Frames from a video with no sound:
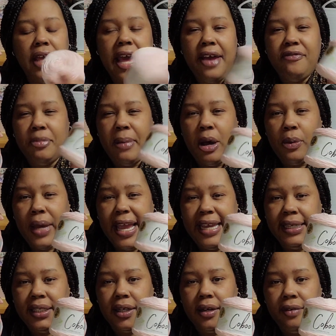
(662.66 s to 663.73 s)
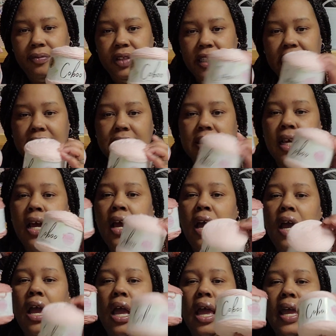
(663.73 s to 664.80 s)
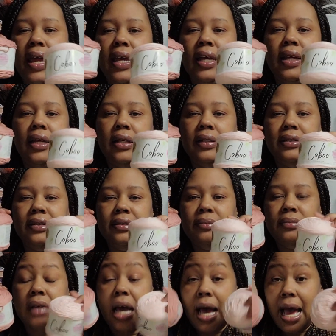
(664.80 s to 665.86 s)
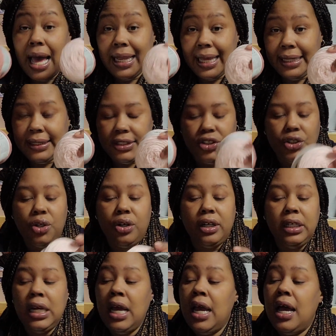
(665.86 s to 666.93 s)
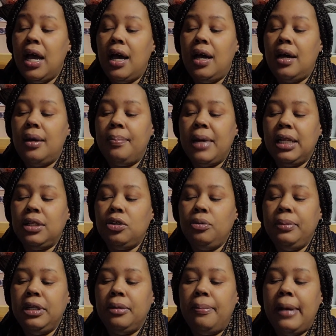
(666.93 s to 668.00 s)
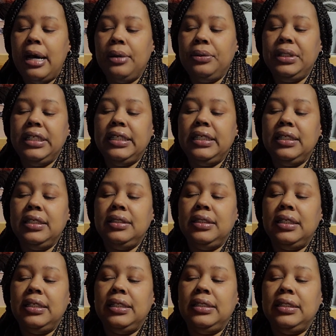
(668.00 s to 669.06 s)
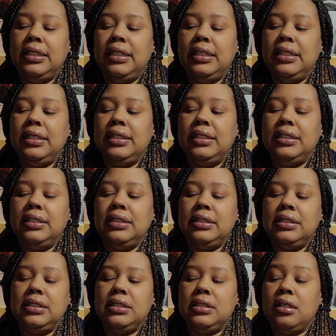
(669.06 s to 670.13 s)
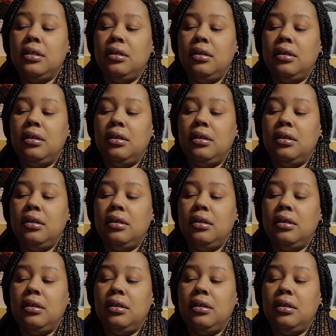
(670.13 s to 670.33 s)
have about 8 of these, and I like this yarn. A little bit about it. It is,